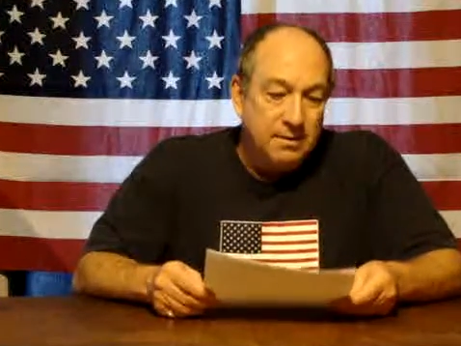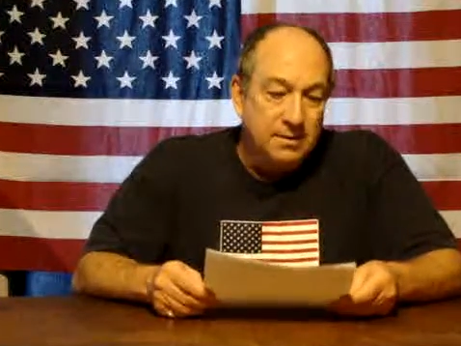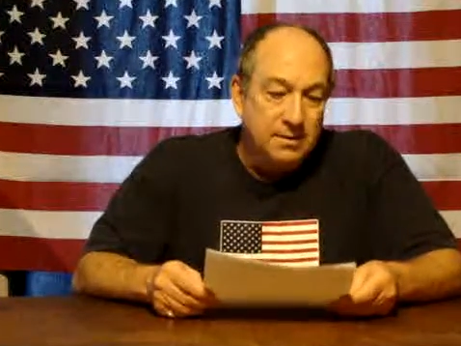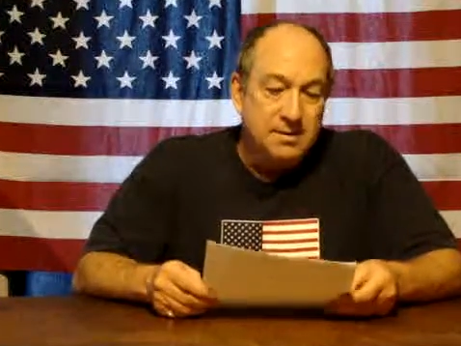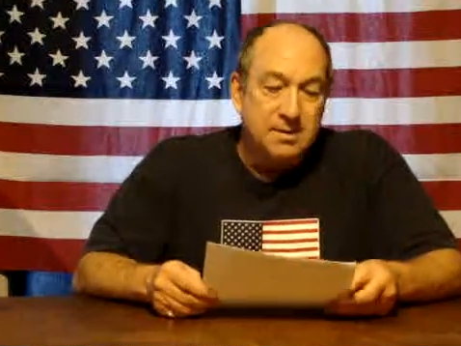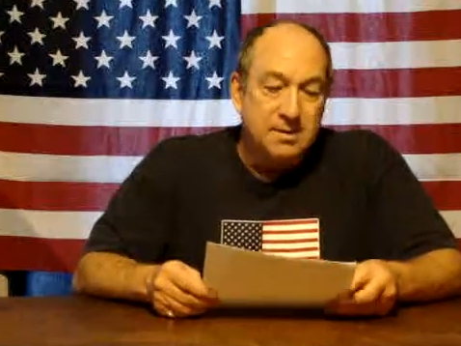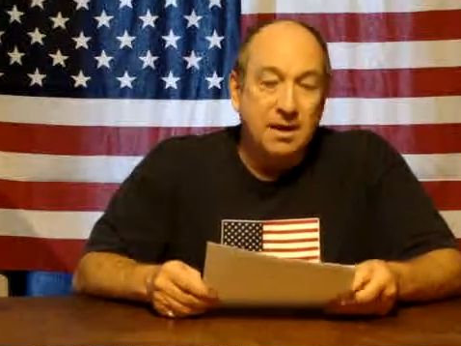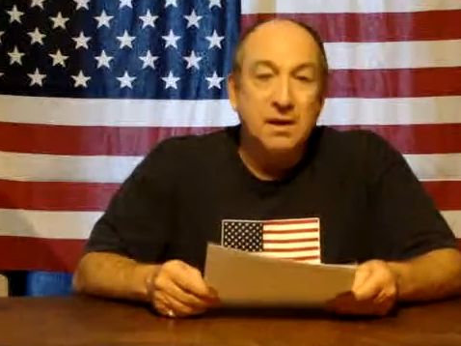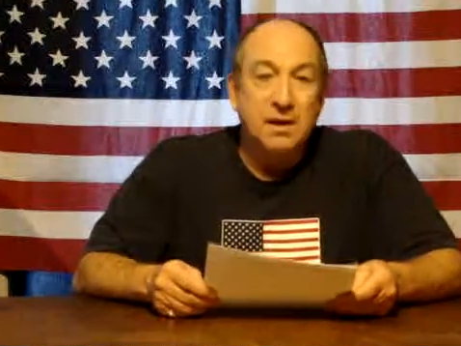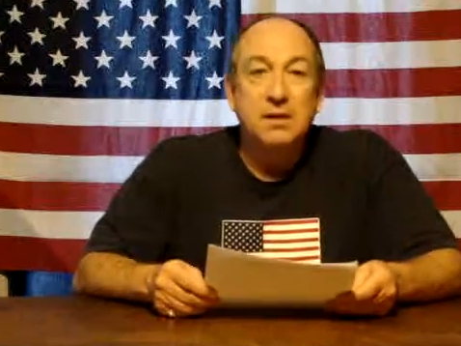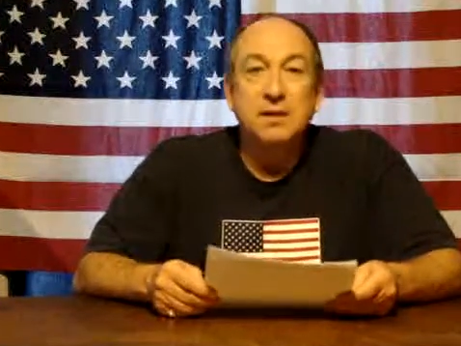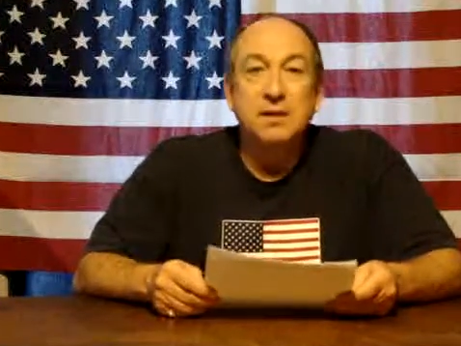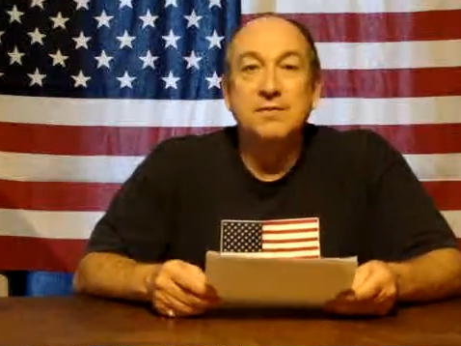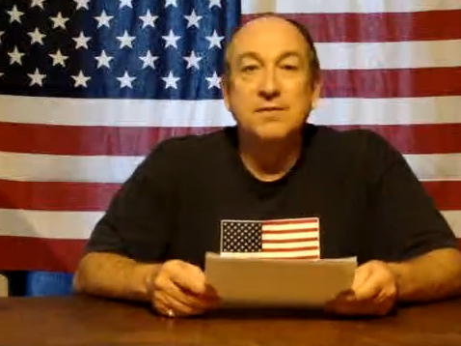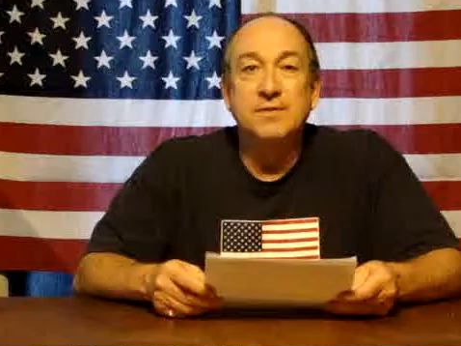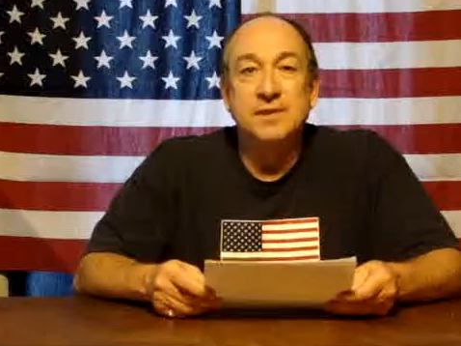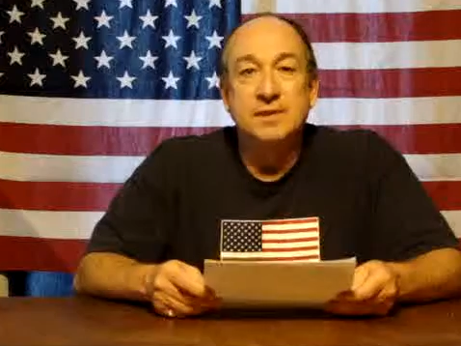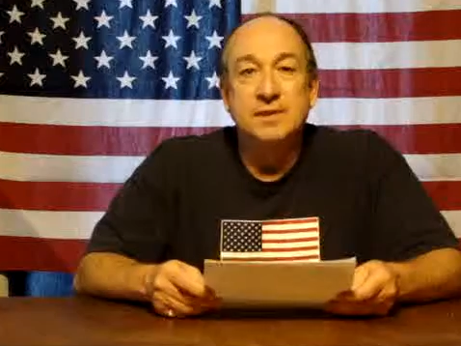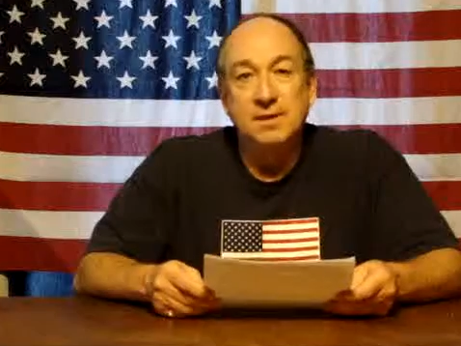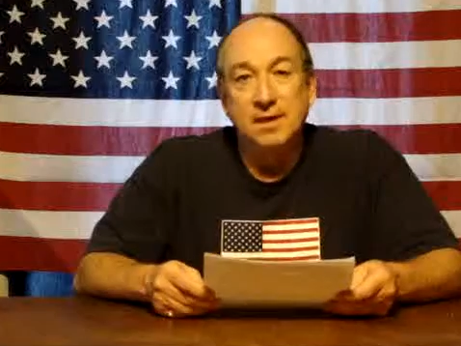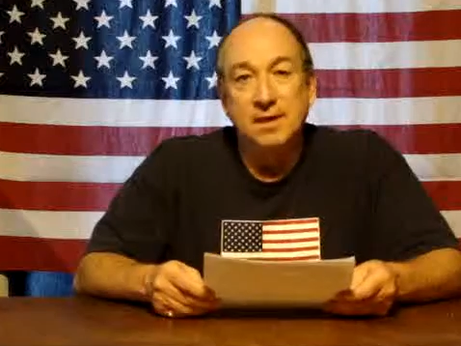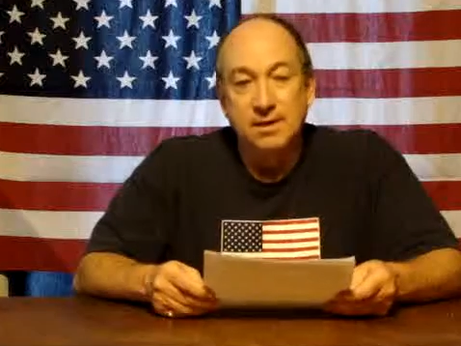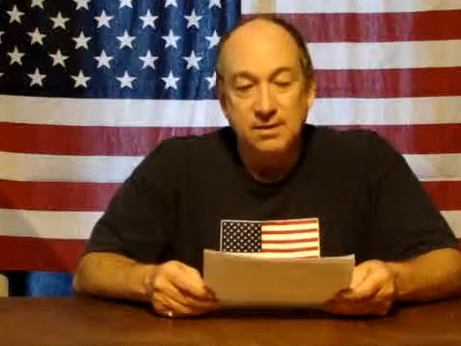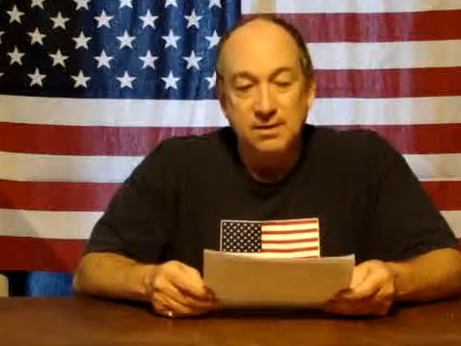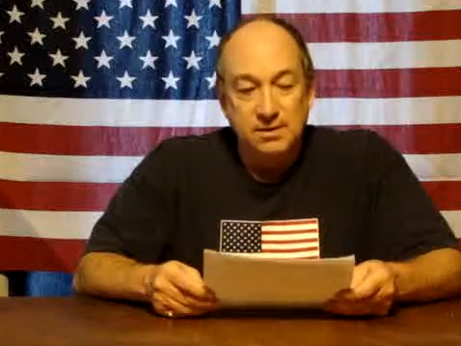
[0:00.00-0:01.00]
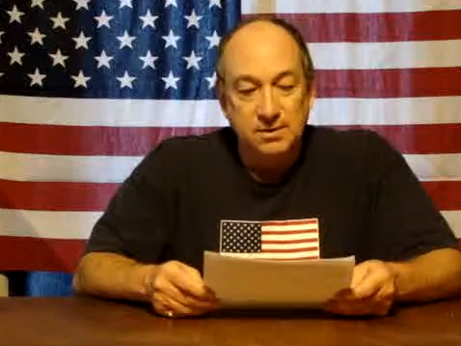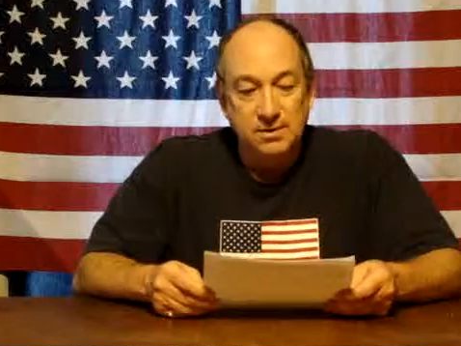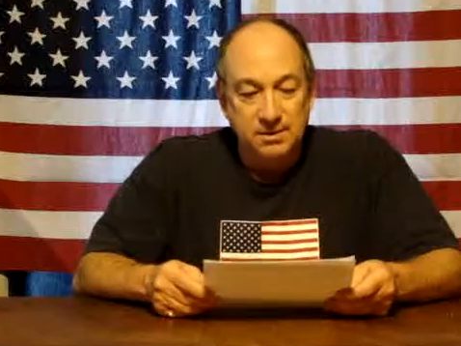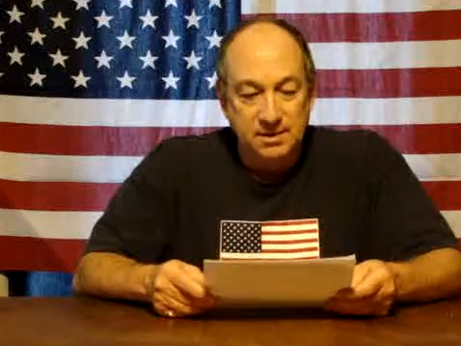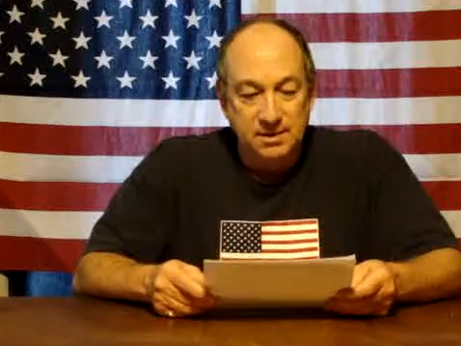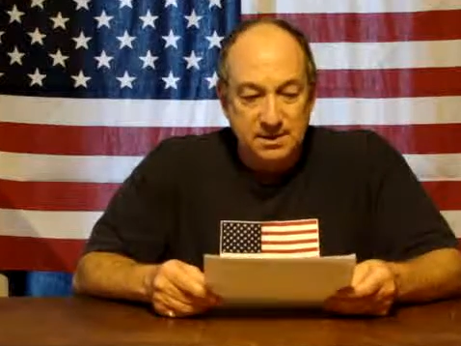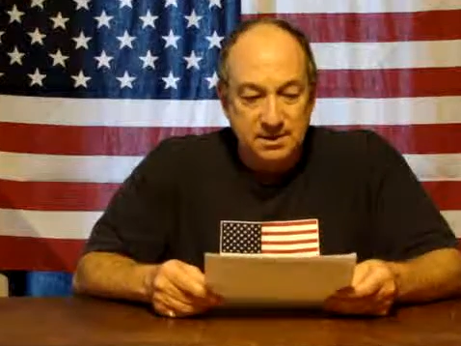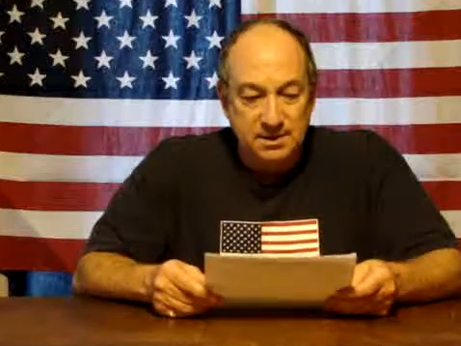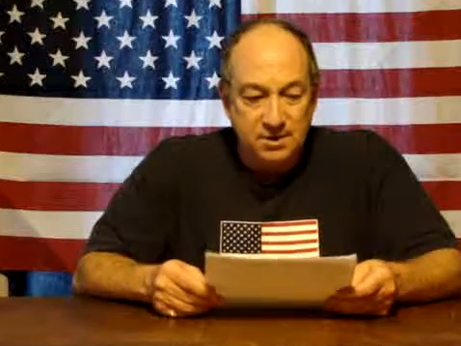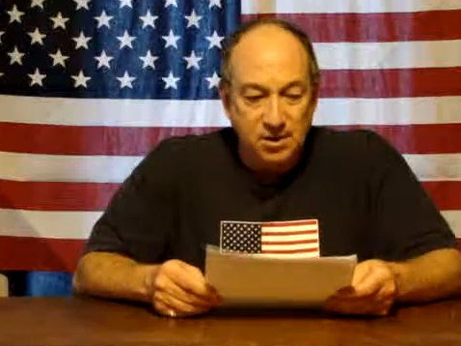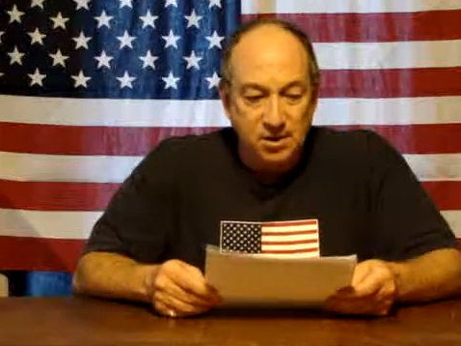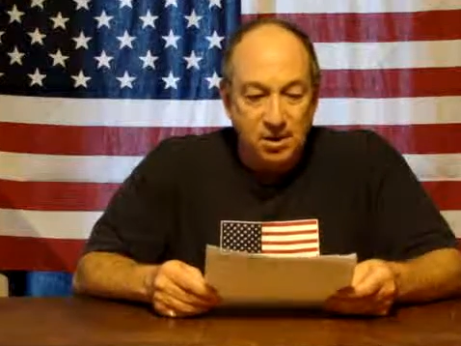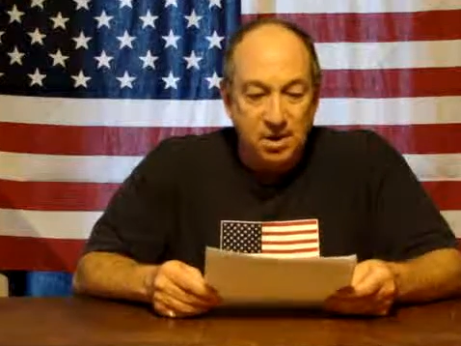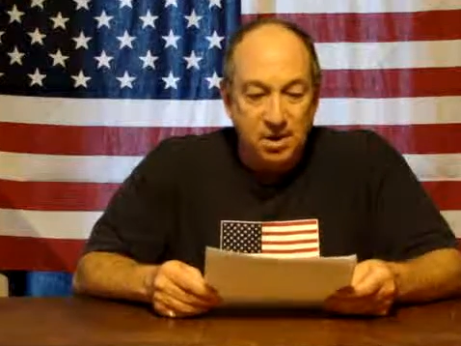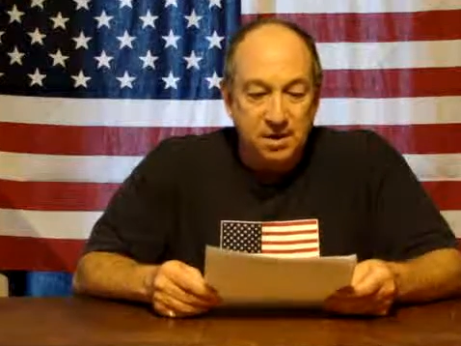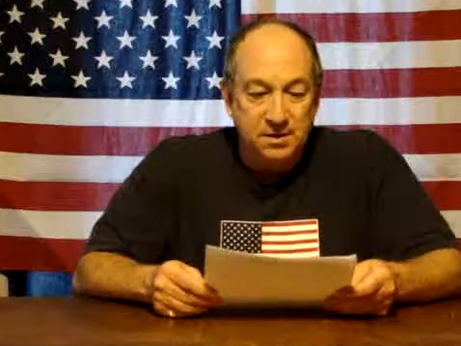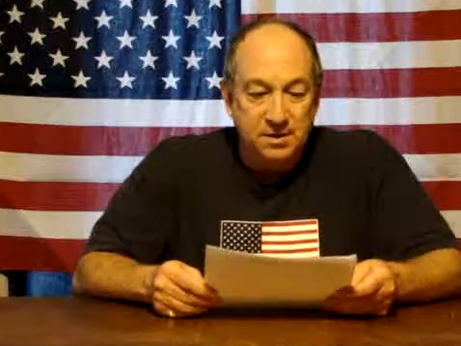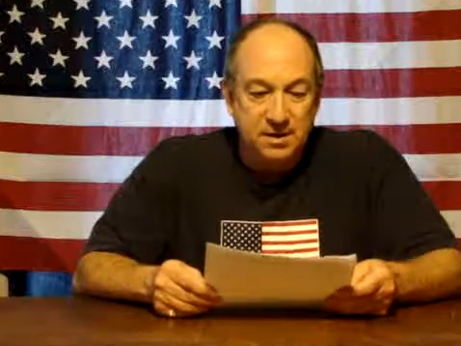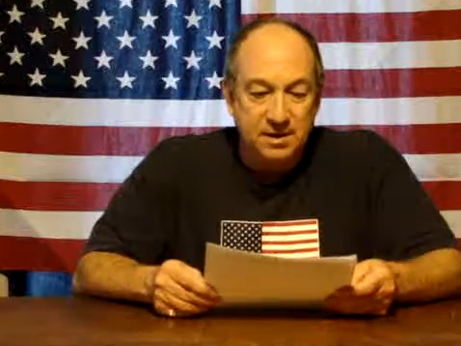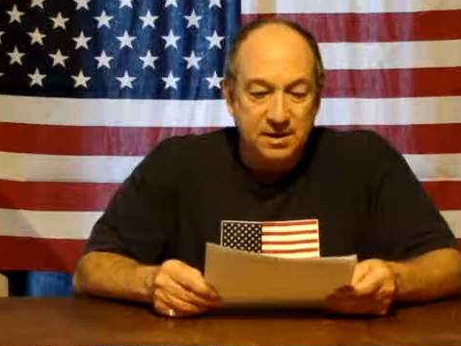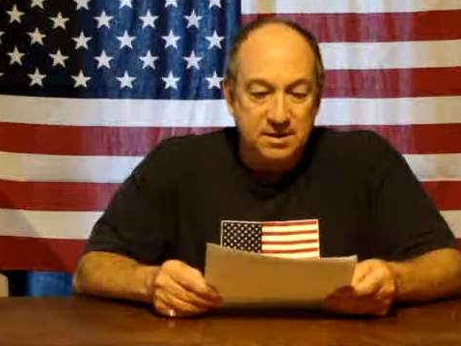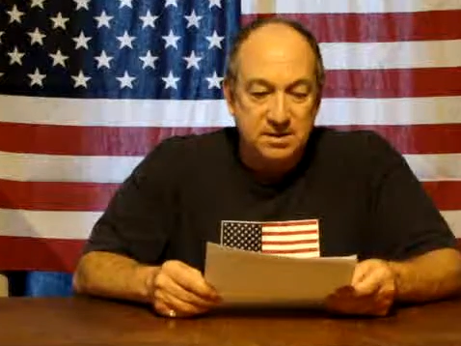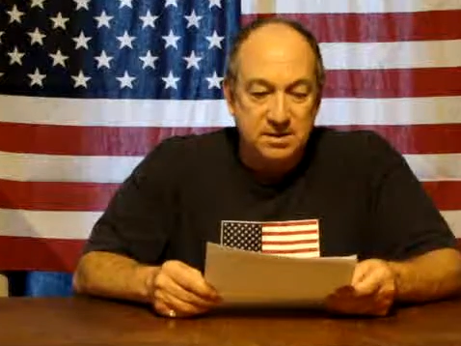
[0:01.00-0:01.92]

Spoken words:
The title of this article is All the